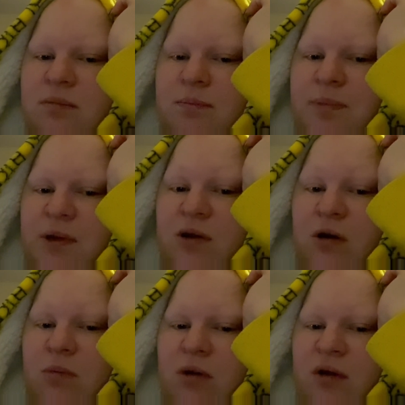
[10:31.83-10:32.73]
But
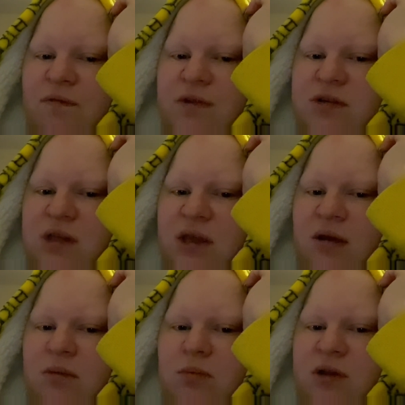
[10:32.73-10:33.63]
no one
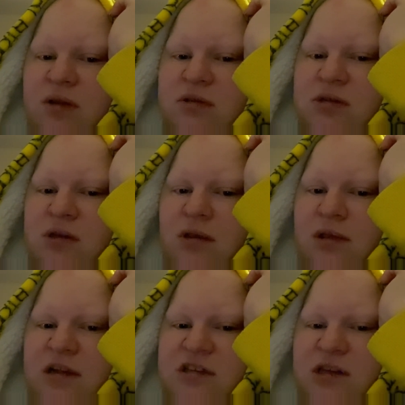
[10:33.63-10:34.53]
obviously was
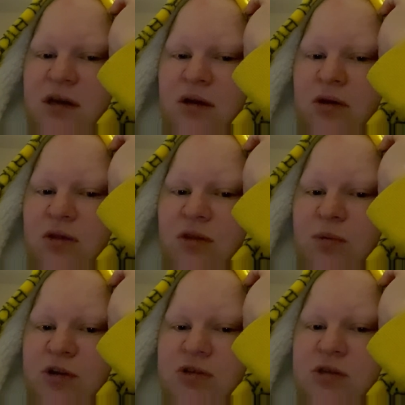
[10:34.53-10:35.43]
listening, or there
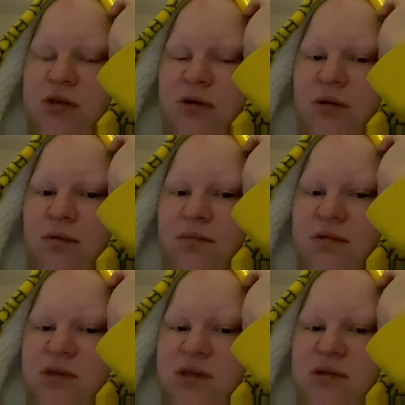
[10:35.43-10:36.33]
was
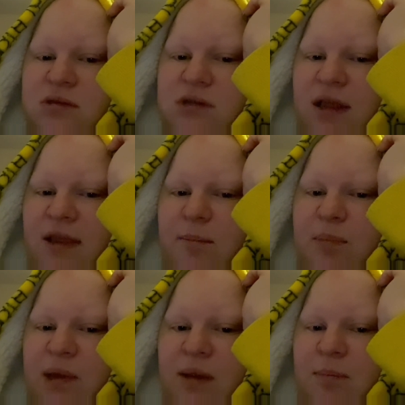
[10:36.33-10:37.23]
telling
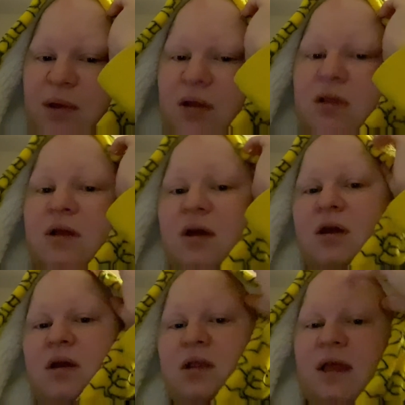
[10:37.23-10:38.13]
people,
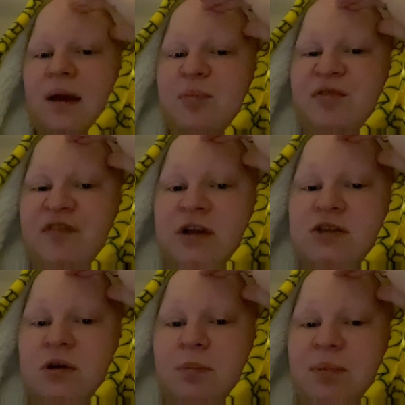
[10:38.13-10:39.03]
like
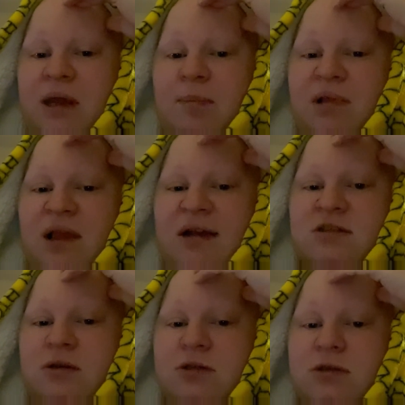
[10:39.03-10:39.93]
professional people, like
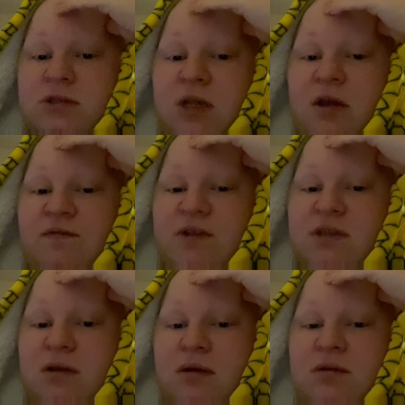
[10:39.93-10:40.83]
social
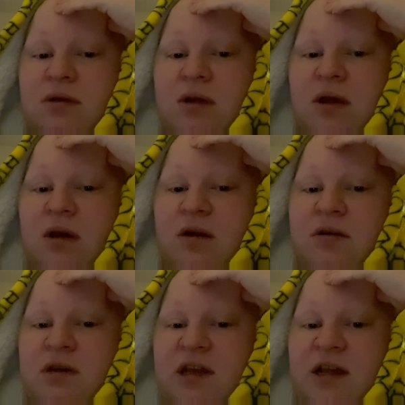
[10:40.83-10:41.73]
services,
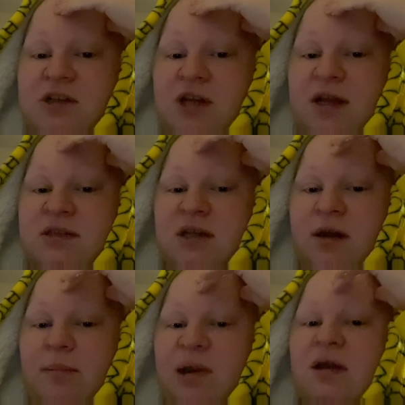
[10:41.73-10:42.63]
DHS in
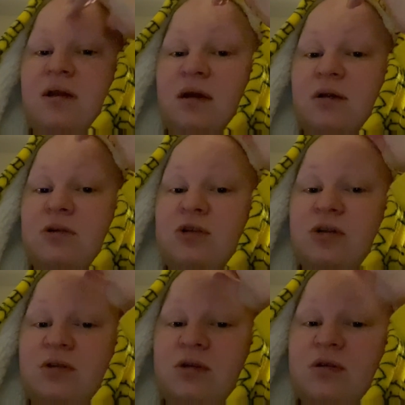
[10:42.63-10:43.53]
America
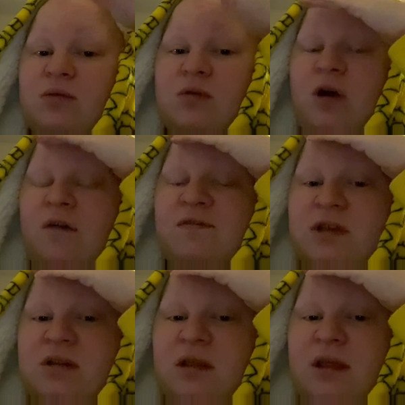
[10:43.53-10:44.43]
should,
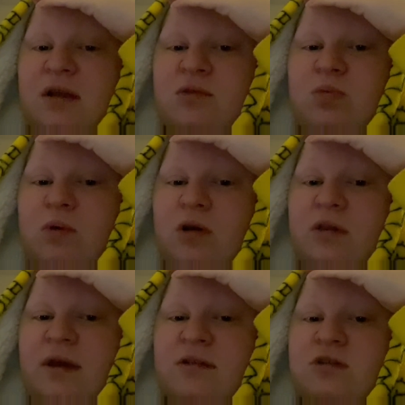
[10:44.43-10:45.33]
obviously that's what
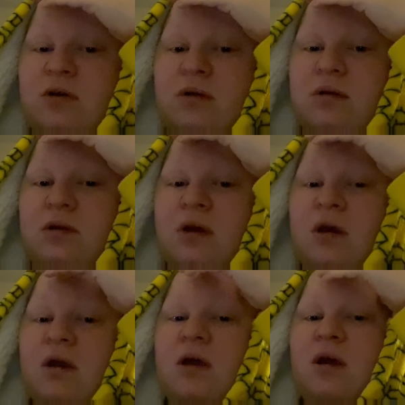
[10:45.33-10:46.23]
that's called,
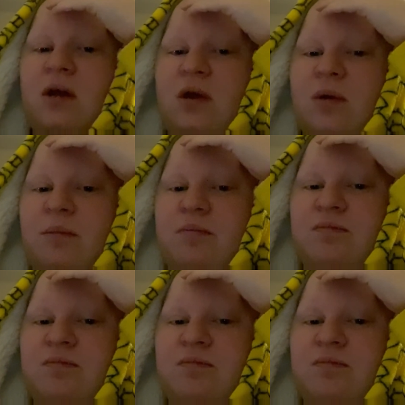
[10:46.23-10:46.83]
I